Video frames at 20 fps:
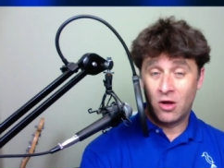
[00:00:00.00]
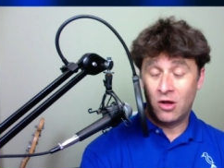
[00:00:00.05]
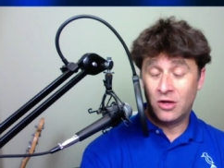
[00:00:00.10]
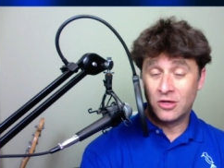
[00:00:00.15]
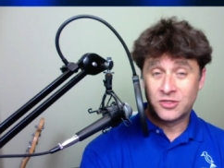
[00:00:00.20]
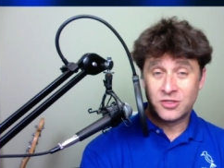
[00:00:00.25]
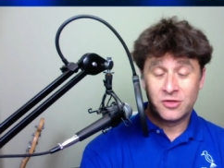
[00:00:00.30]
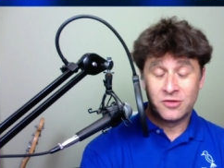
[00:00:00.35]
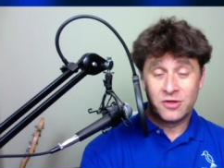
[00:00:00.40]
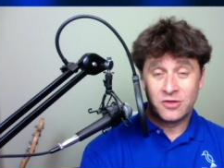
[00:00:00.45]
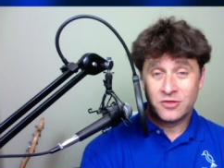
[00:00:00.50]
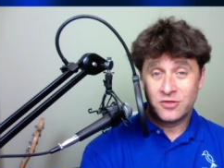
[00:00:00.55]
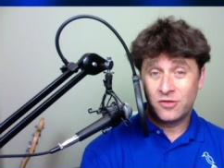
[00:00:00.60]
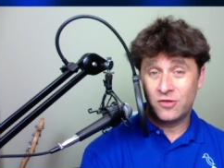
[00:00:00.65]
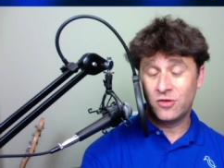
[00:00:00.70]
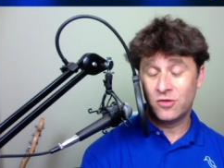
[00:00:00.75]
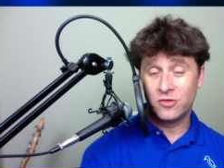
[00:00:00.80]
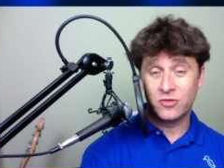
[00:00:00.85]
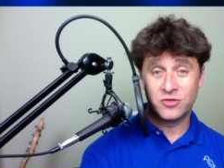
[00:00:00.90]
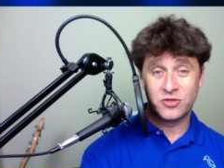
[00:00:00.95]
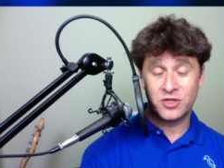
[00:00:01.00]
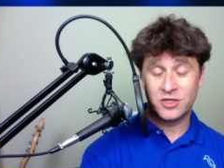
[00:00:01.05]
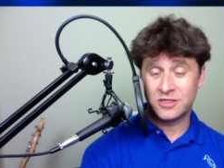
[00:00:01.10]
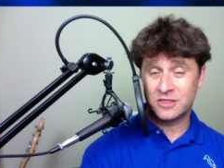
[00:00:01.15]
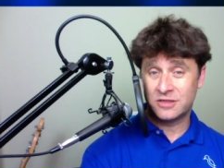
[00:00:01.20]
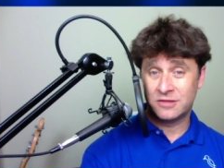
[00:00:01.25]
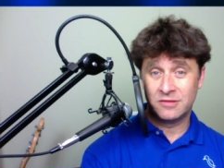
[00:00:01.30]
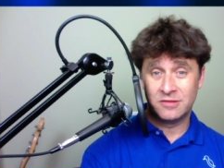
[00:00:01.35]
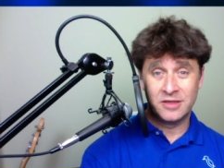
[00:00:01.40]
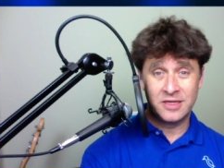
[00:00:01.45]
Also, those of you who
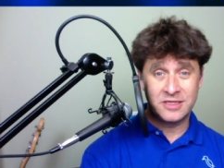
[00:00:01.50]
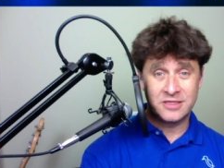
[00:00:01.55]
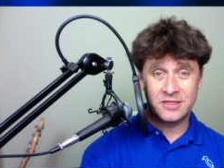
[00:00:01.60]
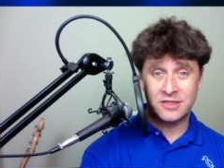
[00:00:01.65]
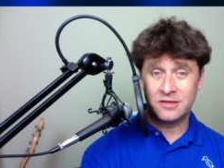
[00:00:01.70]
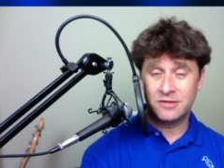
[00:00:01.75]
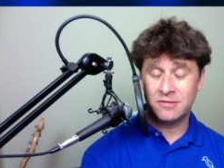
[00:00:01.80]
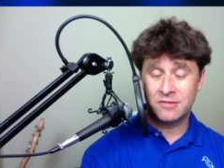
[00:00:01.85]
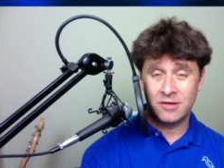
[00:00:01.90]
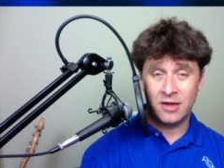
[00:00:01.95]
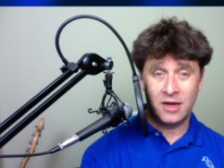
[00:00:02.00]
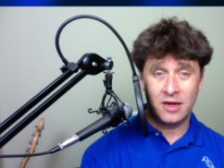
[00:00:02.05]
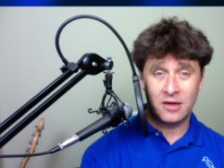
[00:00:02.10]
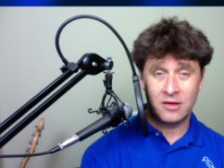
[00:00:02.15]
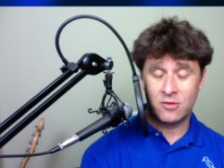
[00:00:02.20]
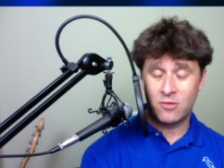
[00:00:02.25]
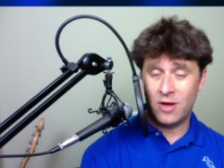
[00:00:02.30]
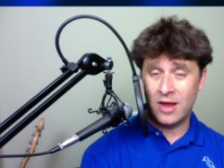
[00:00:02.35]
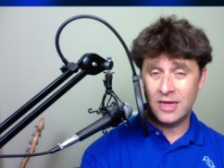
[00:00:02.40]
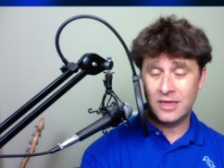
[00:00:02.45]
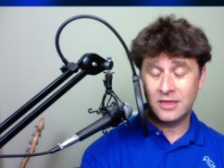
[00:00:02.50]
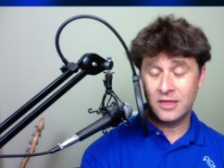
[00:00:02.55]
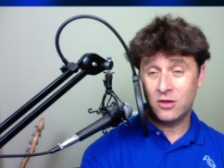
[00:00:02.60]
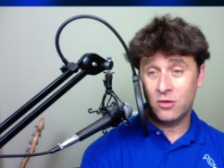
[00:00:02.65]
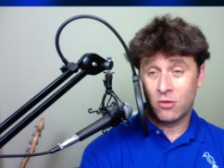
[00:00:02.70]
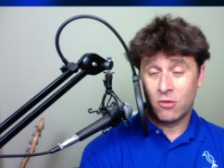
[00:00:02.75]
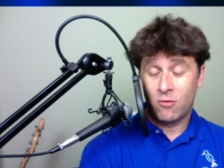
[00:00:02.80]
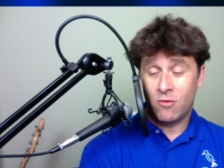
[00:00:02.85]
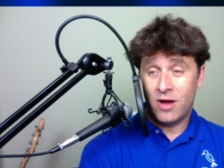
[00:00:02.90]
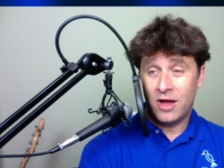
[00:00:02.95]
just listen uh,
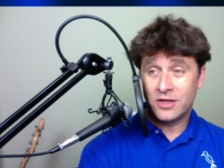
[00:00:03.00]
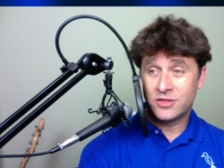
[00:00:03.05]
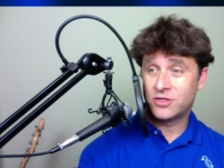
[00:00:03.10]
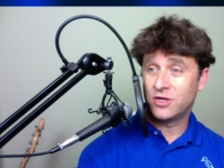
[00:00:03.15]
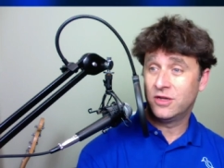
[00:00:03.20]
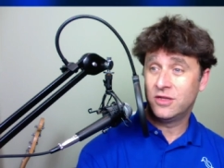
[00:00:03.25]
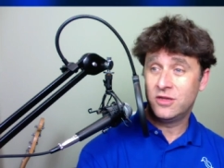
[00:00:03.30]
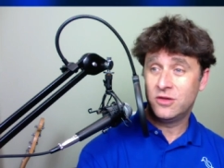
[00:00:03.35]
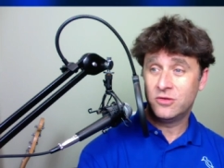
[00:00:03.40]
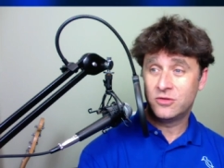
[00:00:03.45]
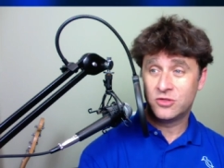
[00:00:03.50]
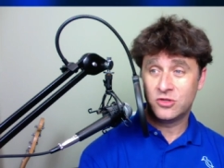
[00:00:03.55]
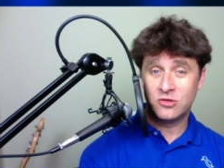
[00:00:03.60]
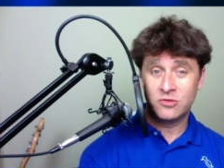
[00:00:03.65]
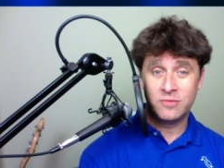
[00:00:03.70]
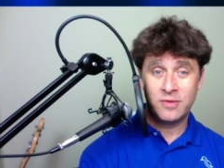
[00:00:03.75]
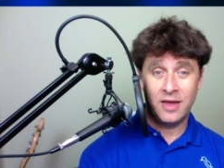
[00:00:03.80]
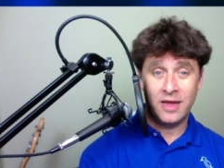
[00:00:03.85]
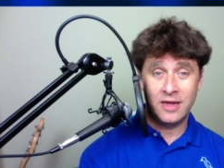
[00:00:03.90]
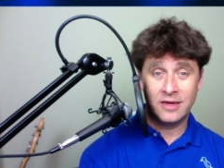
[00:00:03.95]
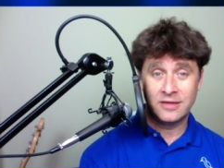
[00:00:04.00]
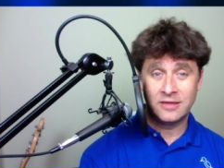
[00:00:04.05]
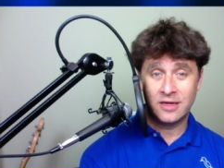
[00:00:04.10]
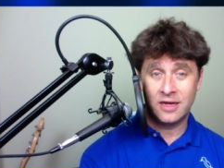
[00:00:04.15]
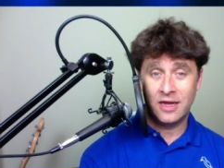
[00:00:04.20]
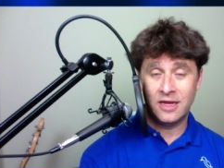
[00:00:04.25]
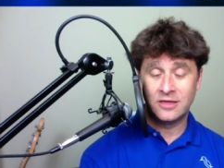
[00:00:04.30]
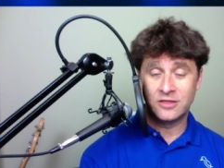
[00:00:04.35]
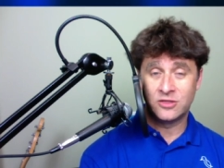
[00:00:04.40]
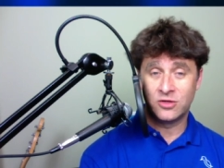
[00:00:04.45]
quietly or watch on YouTube and
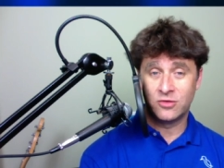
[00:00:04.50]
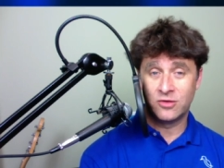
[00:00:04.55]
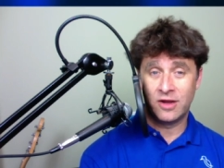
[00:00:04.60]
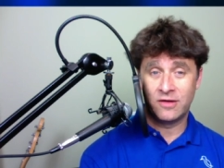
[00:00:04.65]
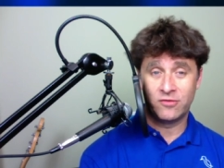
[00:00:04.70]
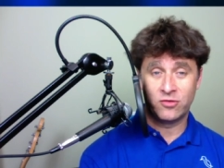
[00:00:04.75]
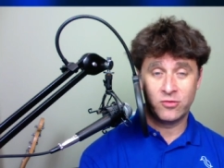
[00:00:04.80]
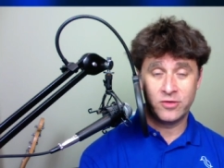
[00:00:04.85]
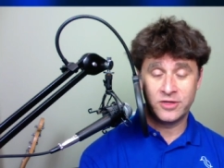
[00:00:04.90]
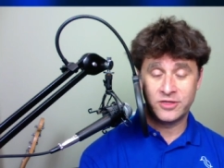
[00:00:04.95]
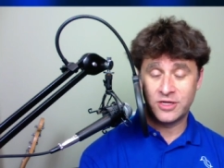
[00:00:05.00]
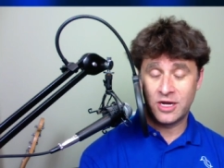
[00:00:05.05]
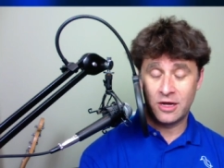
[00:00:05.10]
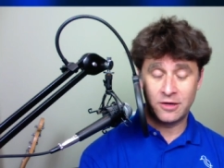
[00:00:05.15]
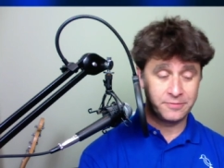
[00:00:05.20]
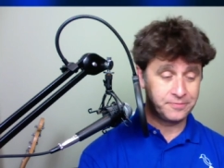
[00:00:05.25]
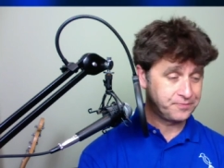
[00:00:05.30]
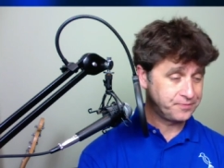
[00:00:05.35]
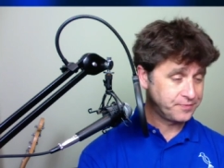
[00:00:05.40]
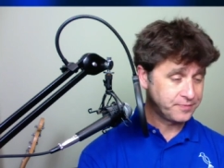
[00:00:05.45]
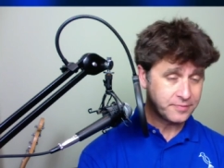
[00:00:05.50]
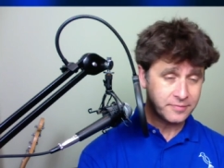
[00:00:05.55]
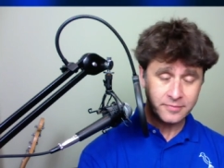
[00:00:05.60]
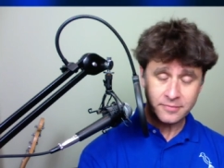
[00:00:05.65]
and don't ever reach out.